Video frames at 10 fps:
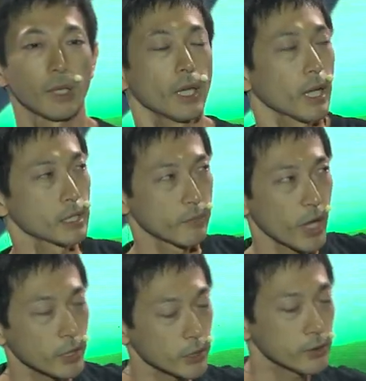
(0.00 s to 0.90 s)
And the
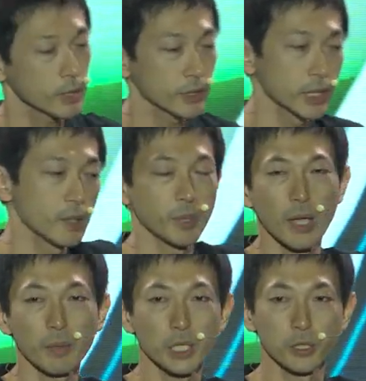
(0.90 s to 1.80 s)
value stored in
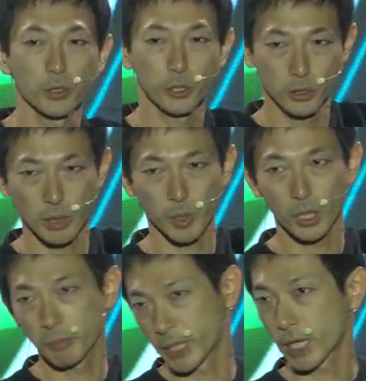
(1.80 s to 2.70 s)
TPM is not
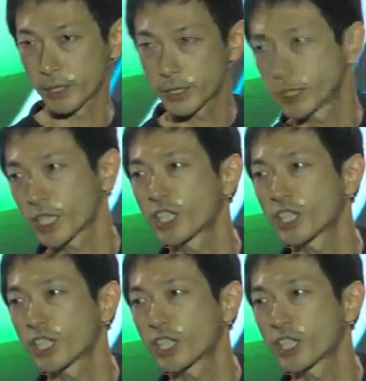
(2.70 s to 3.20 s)
usable because it's just a